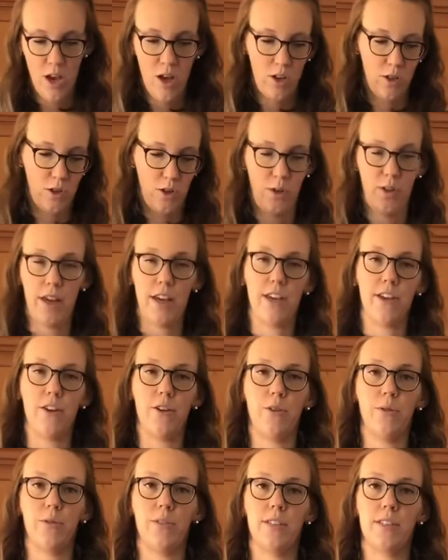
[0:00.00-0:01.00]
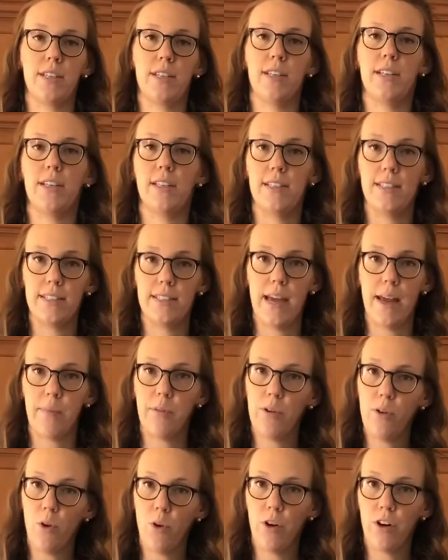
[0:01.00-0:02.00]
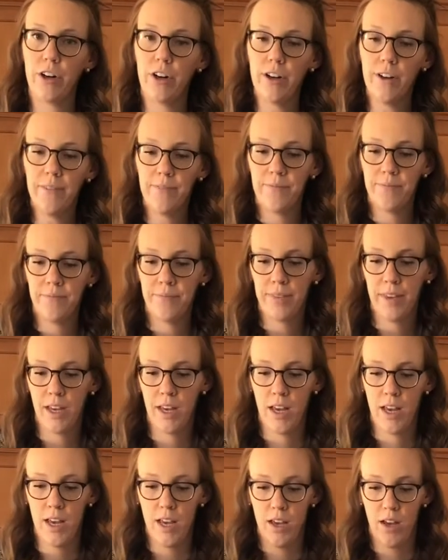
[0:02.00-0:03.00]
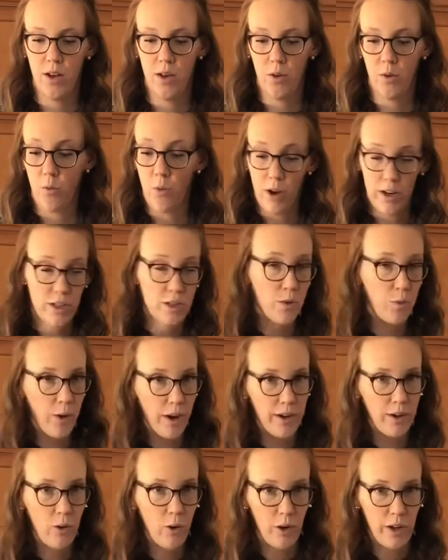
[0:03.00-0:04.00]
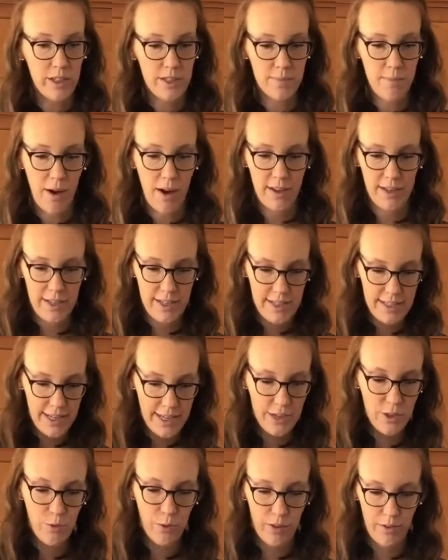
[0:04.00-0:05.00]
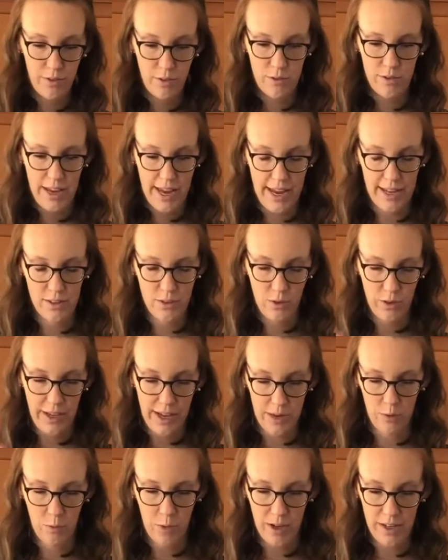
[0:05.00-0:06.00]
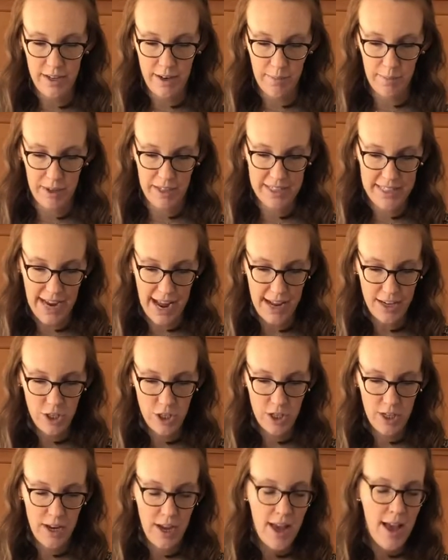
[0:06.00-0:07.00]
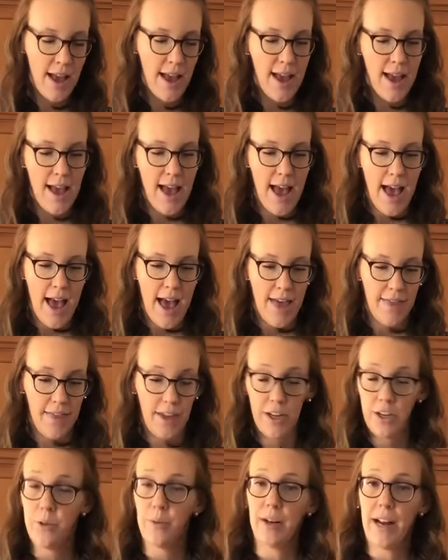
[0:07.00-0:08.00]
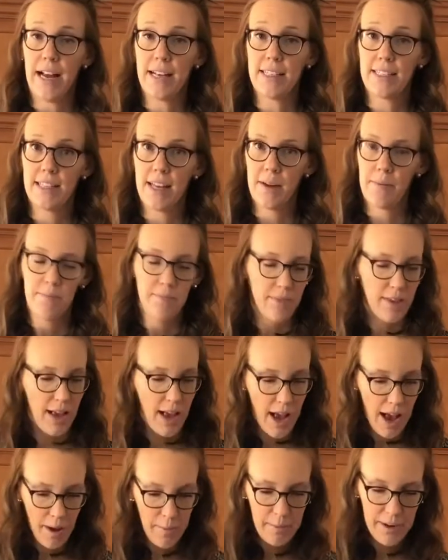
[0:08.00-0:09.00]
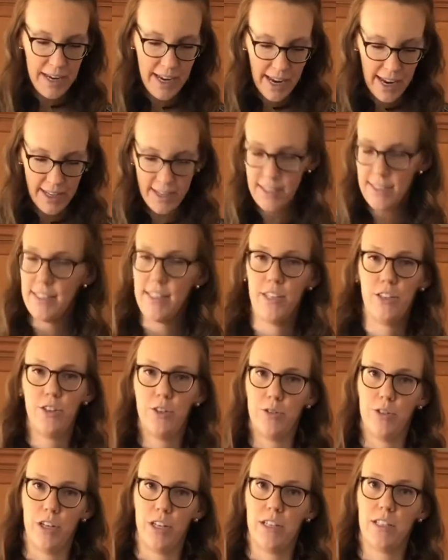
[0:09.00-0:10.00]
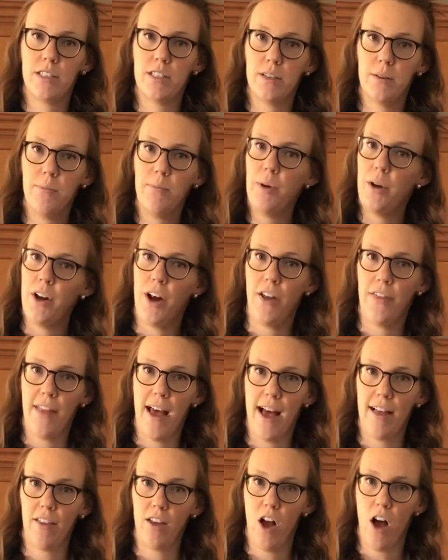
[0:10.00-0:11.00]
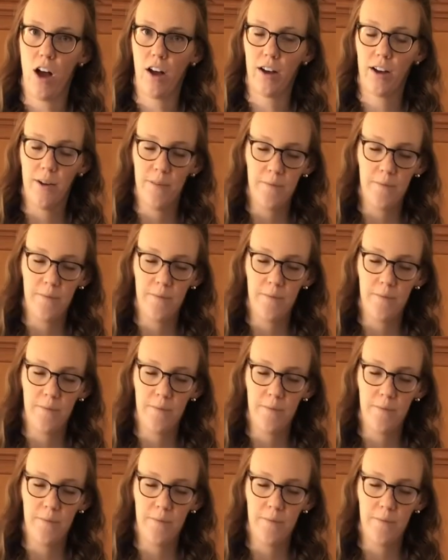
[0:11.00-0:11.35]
So they used stable order, one-to-one correspondence. Each one of those ants only had one number attached. Then you would ask them, how many ants did you just put on that log?